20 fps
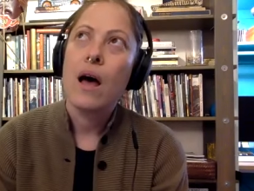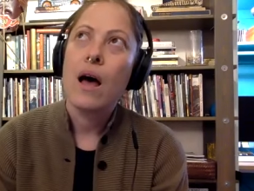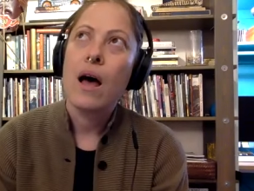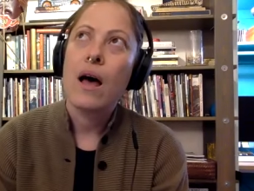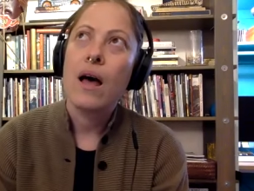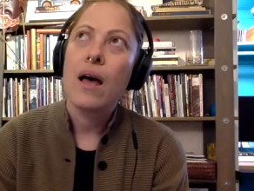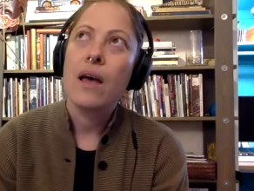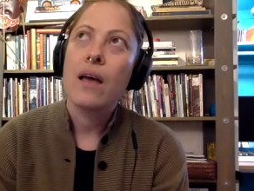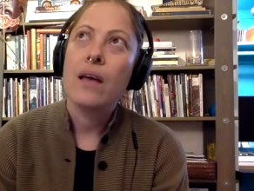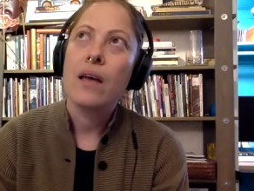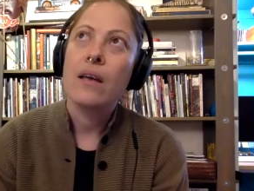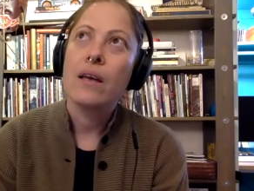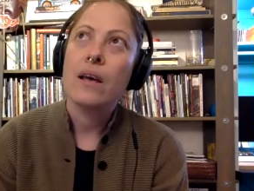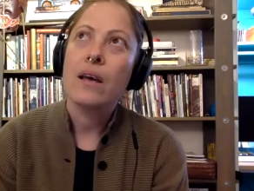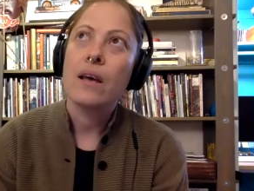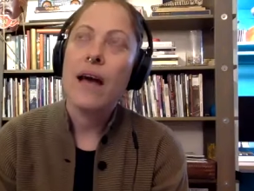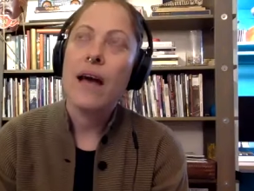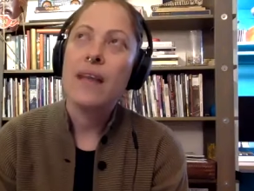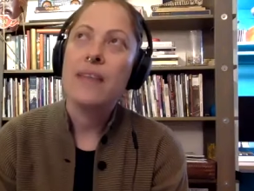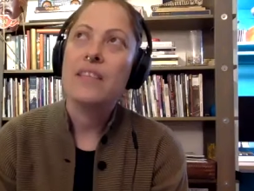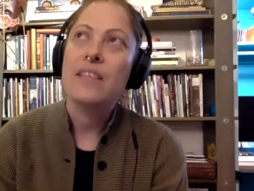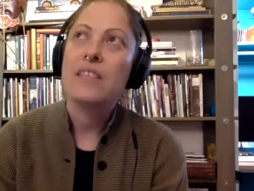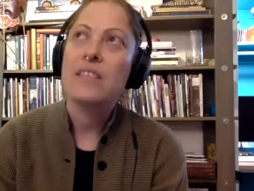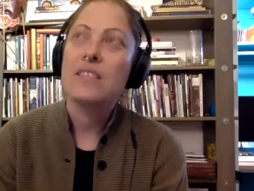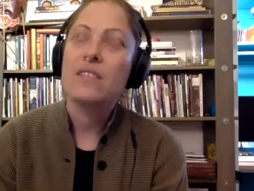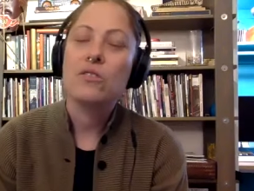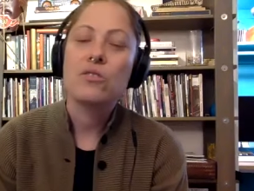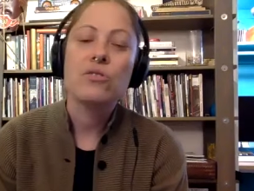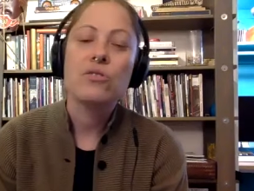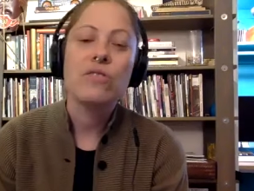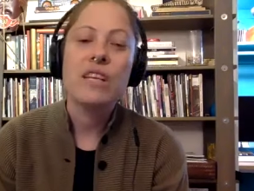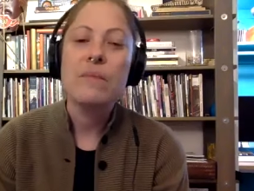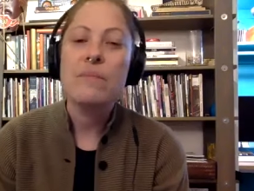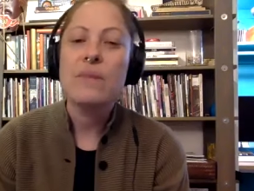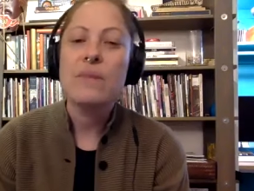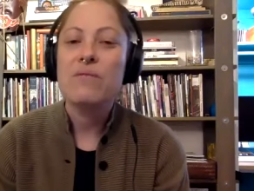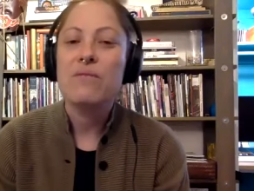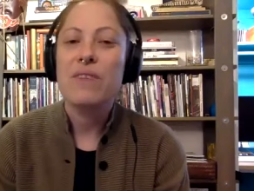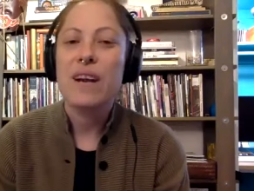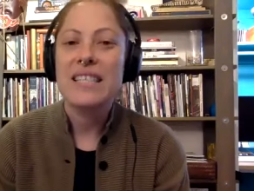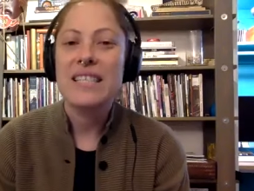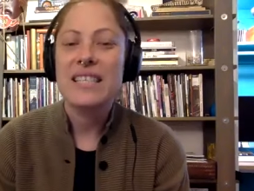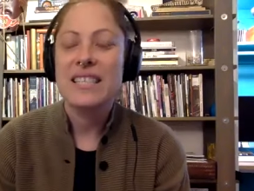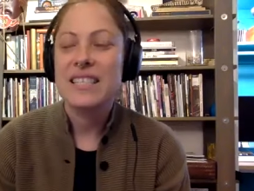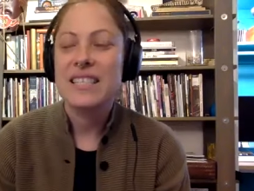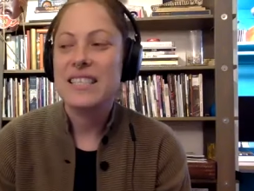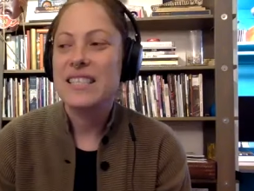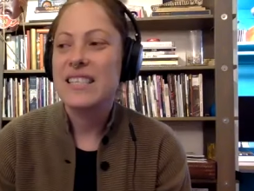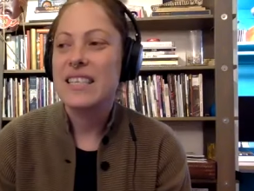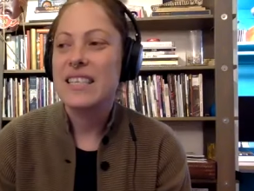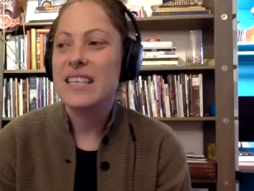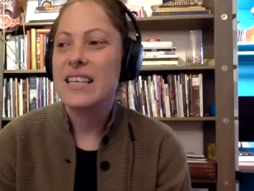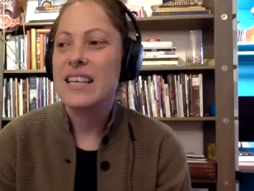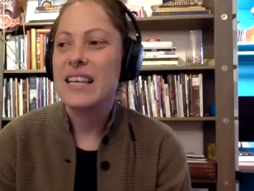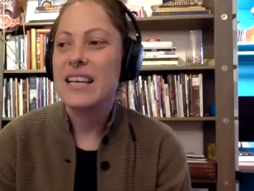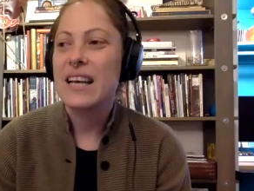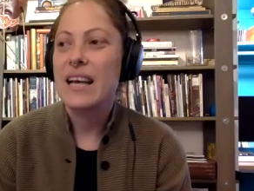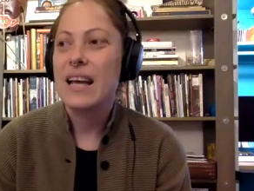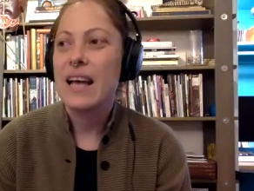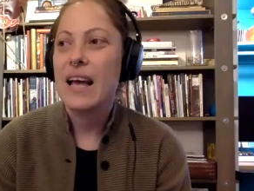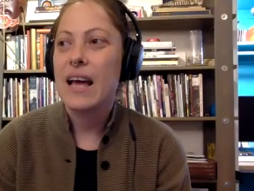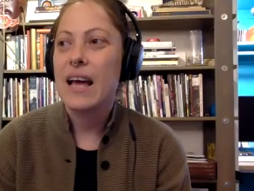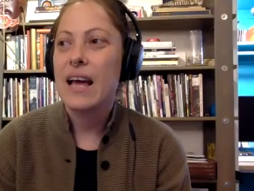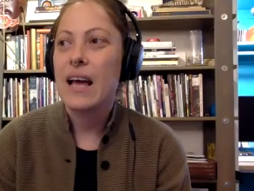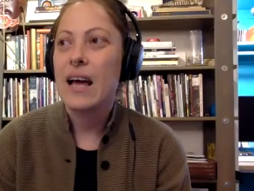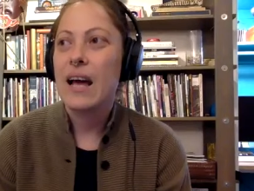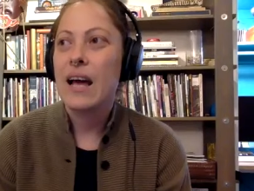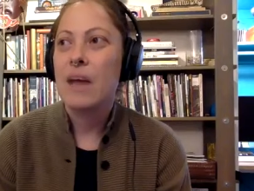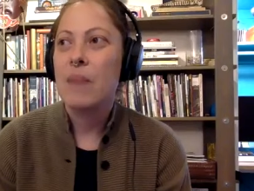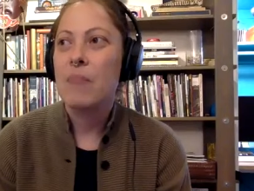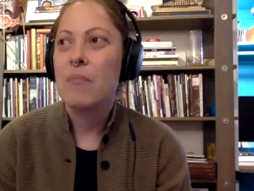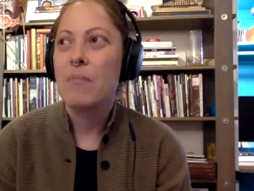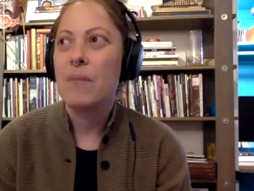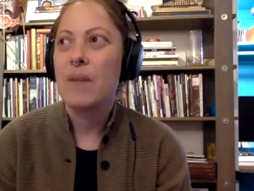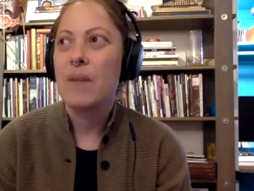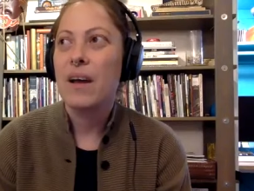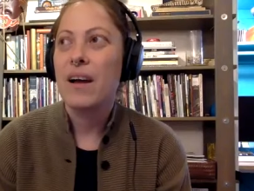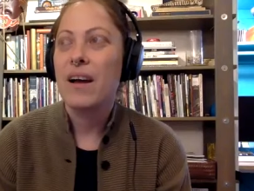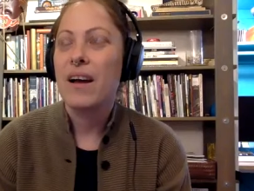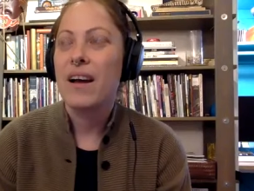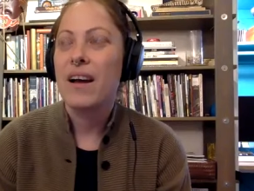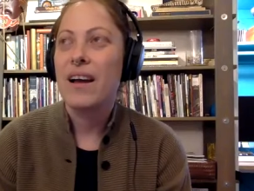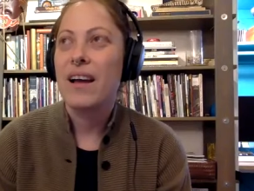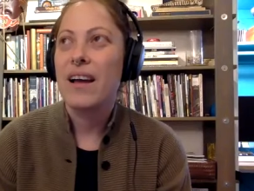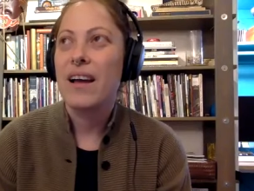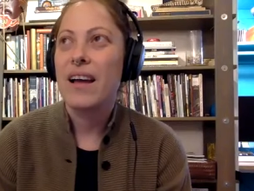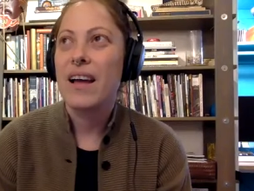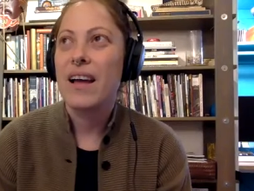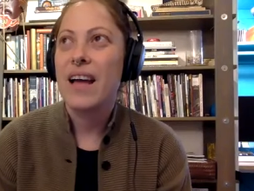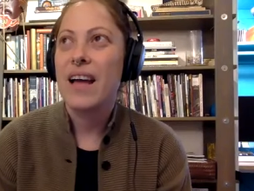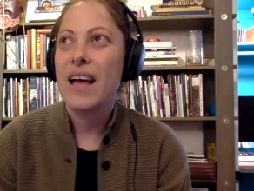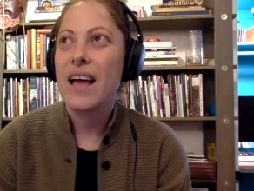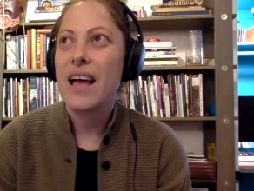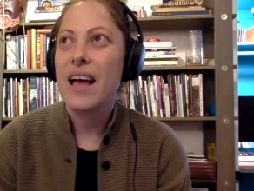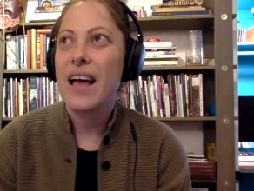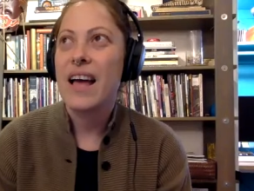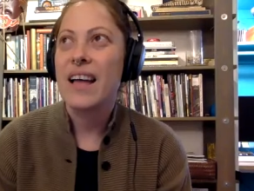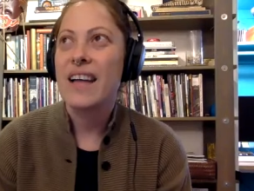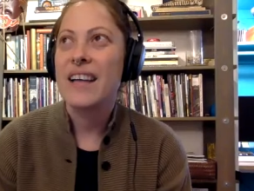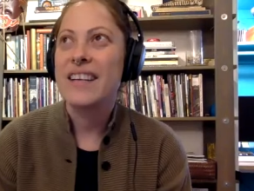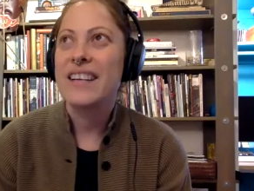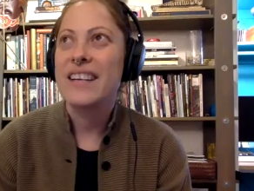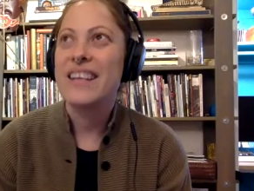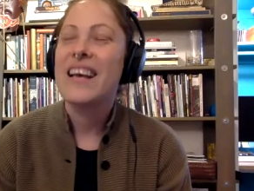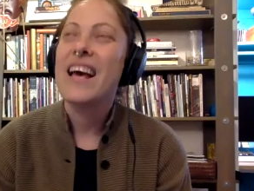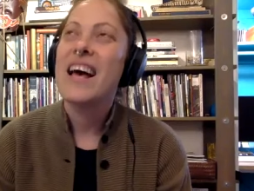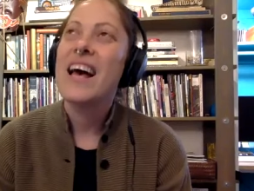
I had this dreamy residency um, and